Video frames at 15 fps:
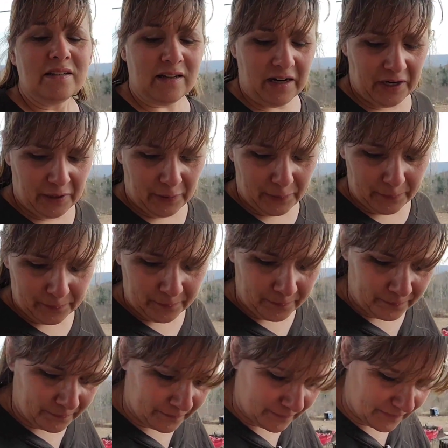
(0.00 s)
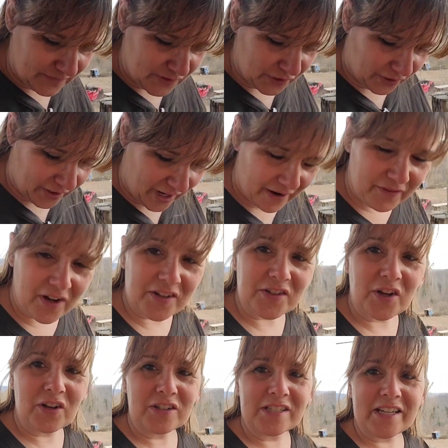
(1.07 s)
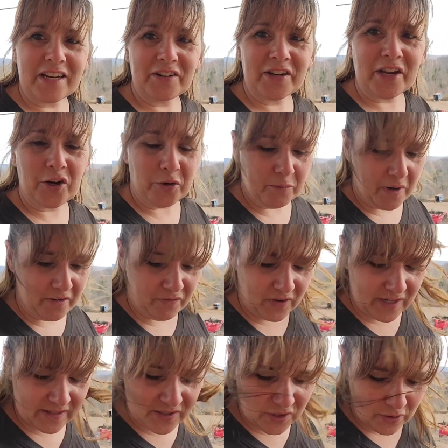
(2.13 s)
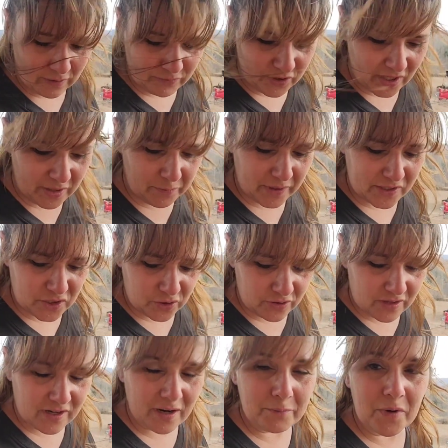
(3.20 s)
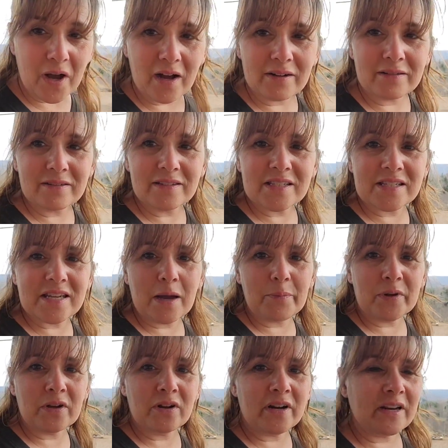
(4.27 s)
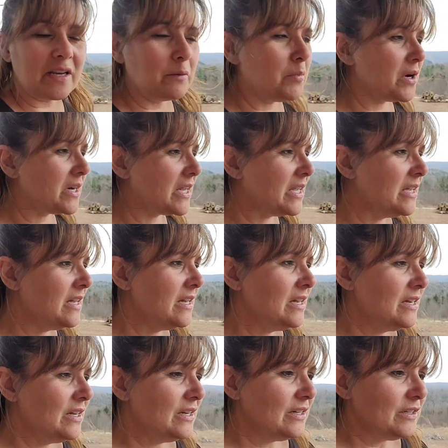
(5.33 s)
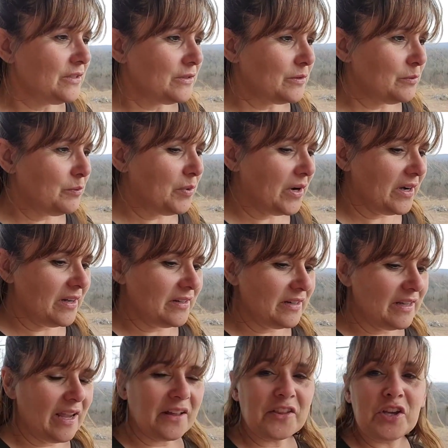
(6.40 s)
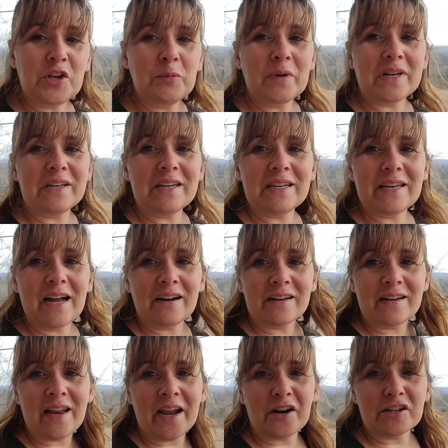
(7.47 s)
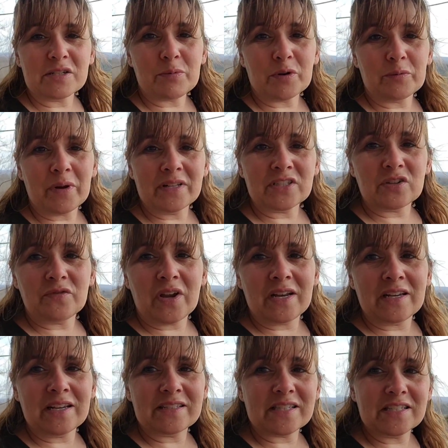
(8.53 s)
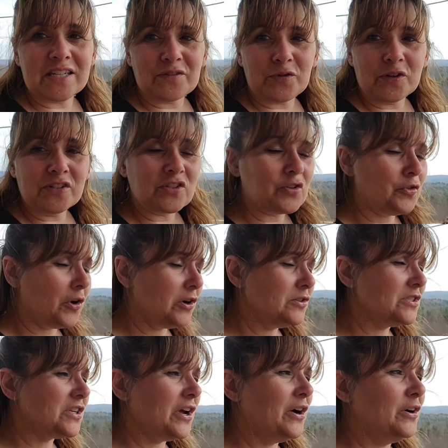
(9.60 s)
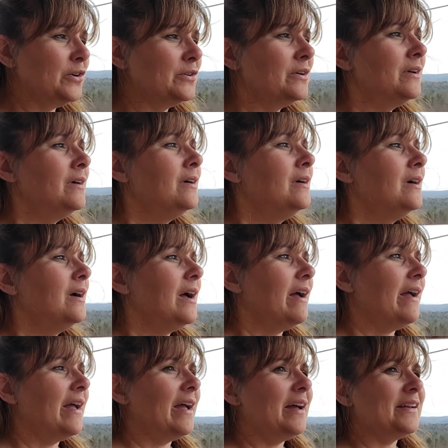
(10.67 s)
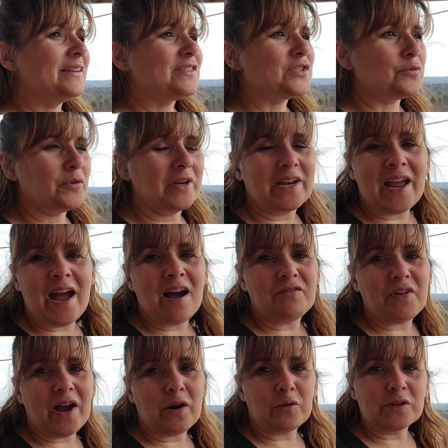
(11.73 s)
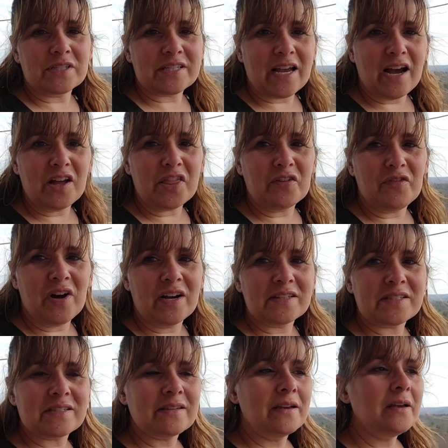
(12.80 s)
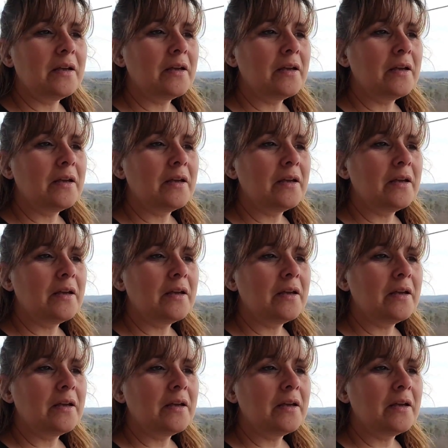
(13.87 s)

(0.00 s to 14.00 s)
sorry, I've got dogs down here at my feet, so I'm trying to make sure that I'm not stepping on anybody. But yeah, the humidity down in Harrisburg, Pennsylvania, it's a different grow zone, and it's 3.5 hours south of us,